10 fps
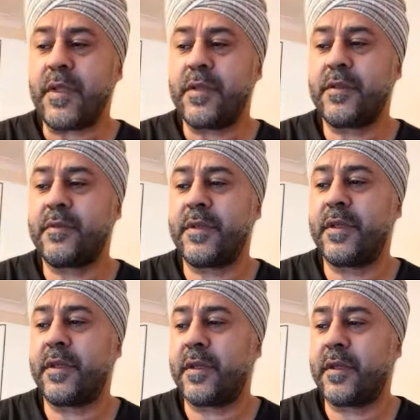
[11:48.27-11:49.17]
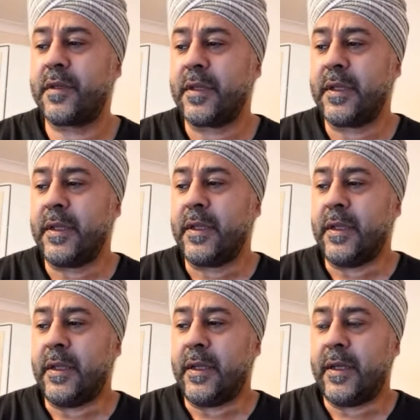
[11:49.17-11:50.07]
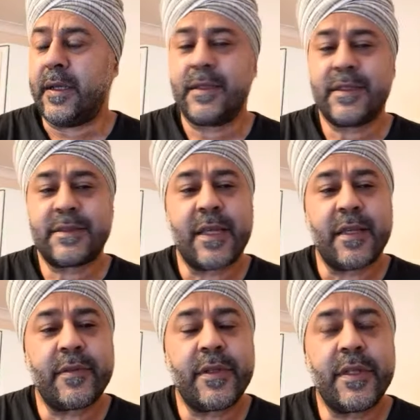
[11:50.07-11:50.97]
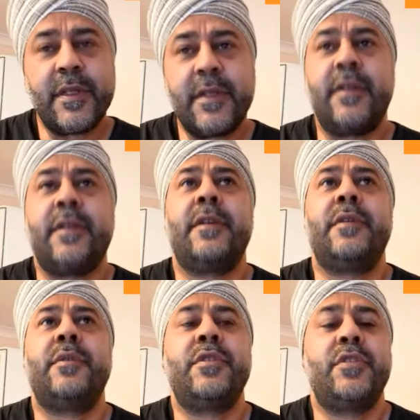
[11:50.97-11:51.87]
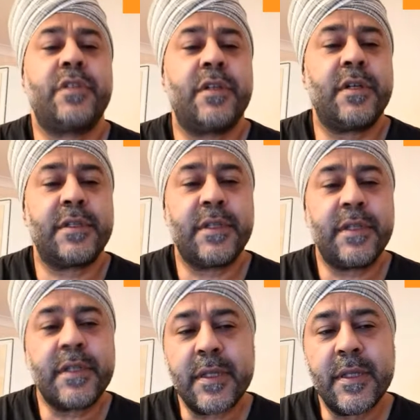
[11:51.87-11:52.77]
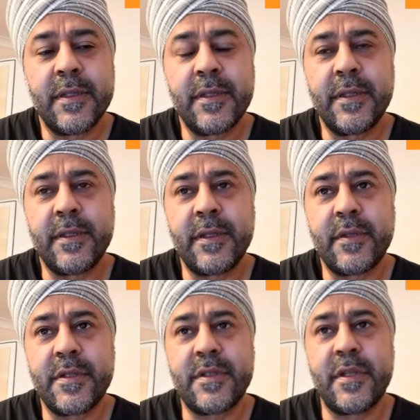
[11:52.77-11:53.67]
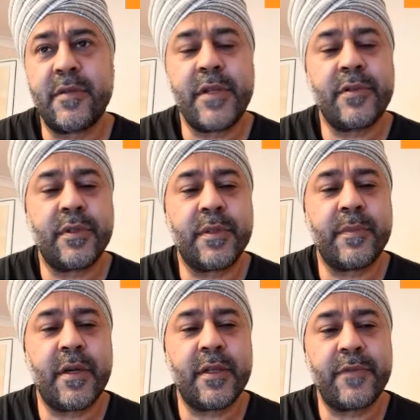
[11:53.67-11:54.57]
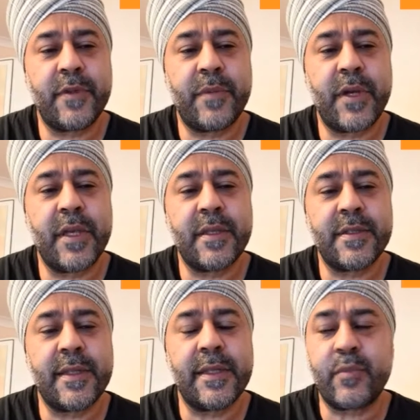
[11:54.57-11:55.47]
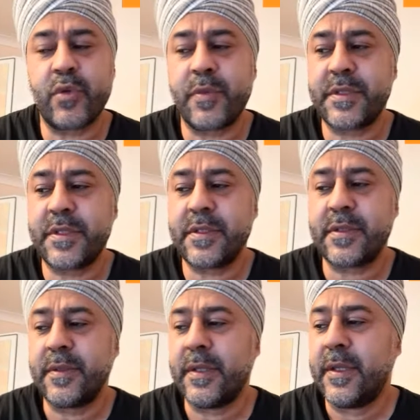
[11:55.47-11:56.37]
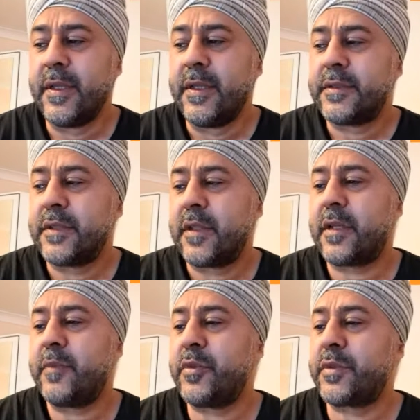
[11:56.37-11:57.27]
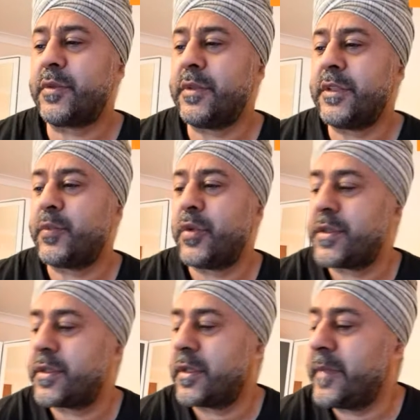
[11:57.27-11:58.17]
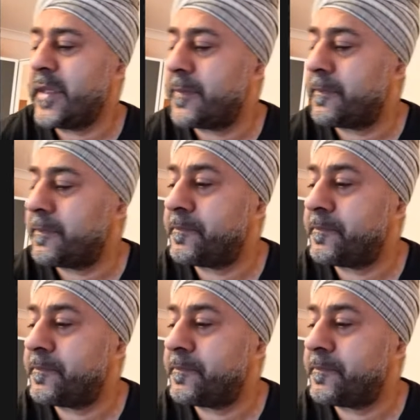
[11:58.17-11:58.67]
You really got to understand really, who you're targeting. Is there rental demand if you're buying and selling properties? So I'll come on to all these points in a minute.